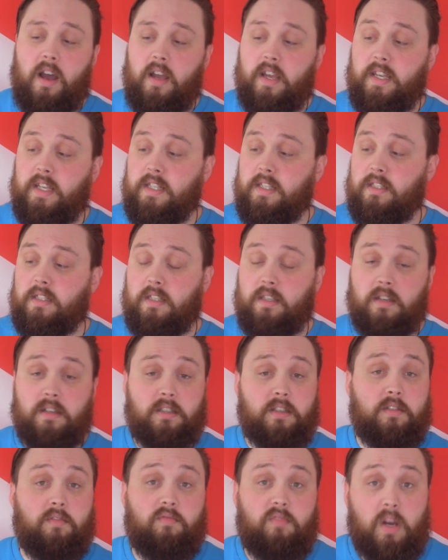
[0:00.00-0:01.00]
is
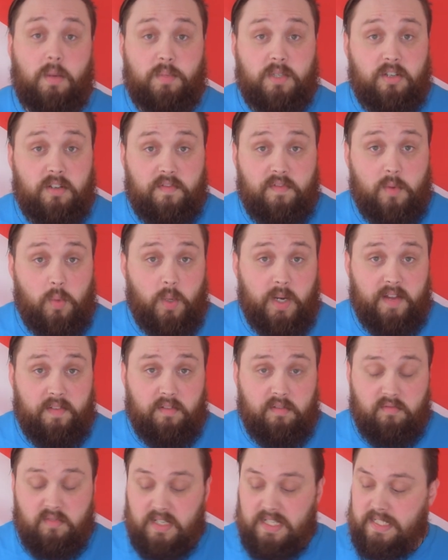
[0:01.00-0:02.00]
sort of ruptured for whatever
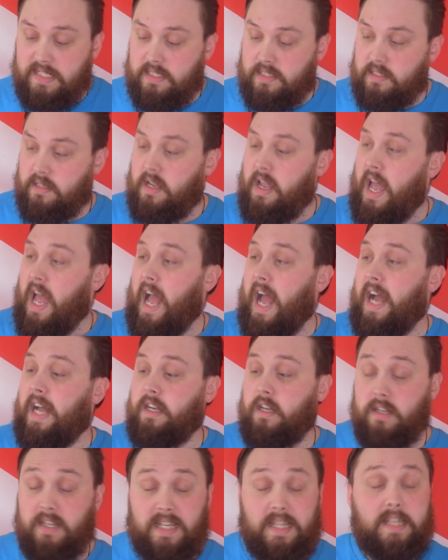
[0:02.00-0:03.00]
reason, and
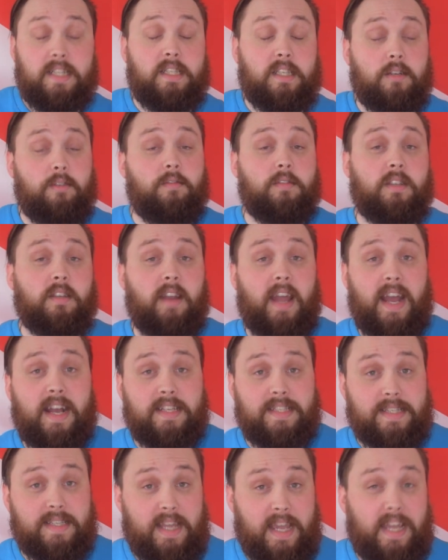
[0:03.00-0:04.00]
I need to sort of
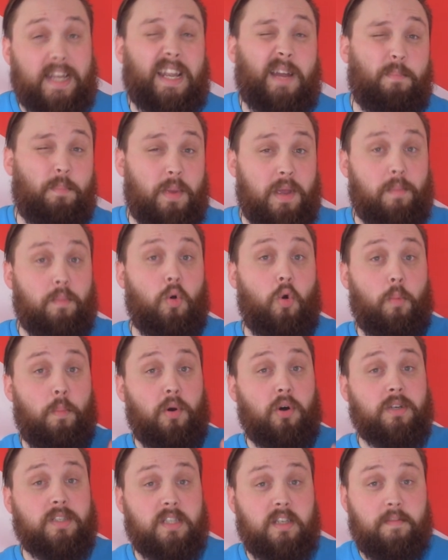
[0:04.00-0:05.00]
ascertain a bit more
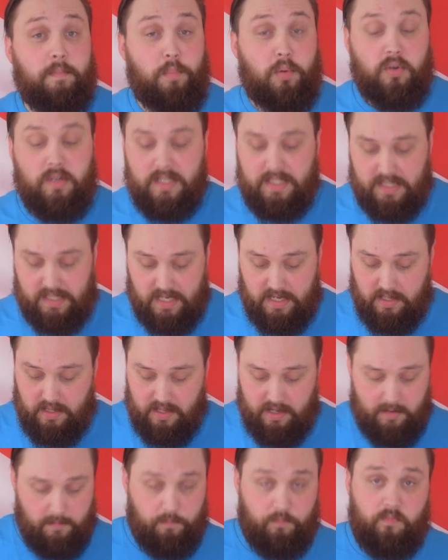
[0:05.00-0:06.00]
positive buoyancy,
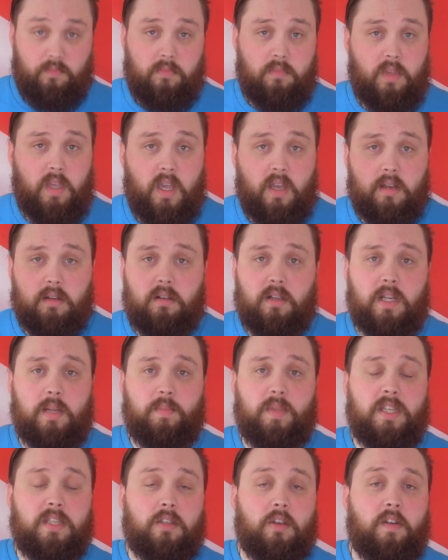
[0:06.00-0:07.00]
then yeah, clip
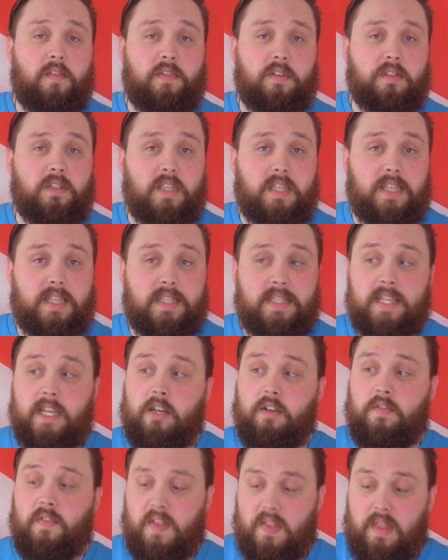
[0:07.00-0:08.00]
this off onto
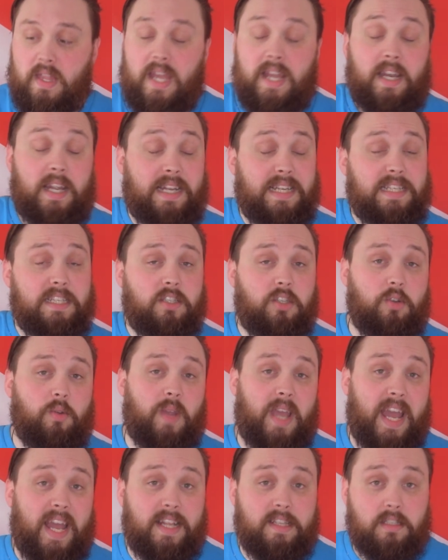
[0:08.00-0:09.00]
yourself, and then at least you
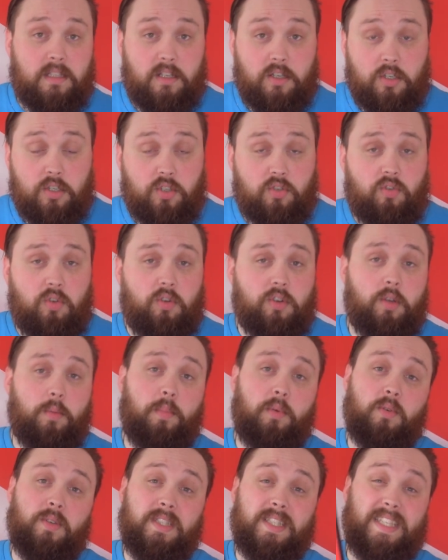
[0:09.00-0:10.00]
can sort of control your
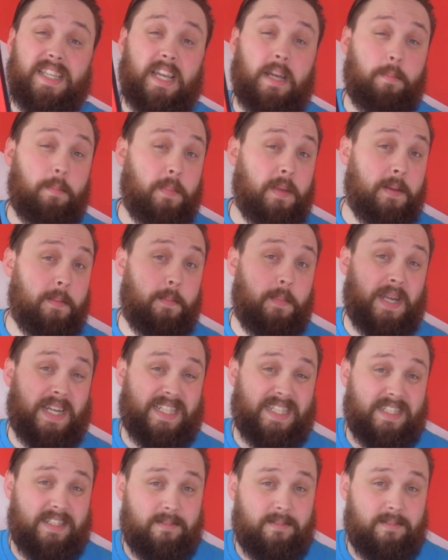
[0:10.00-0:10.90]
buoyancy a bit better.